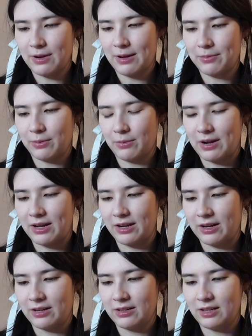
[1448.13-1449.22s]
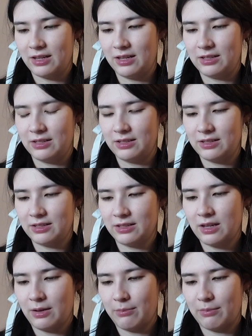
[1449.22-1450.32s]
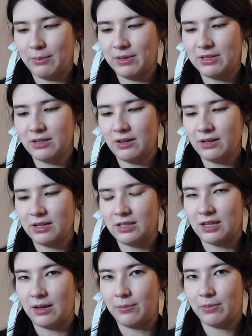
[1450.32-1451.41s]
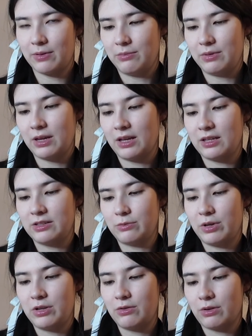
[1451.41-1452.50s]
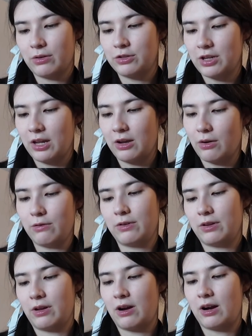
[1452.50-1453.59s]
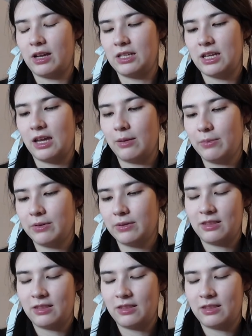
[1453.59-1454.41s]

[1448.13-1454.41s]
wrap the wire in my bits of hockey tape because when you crochet over the hockey tape,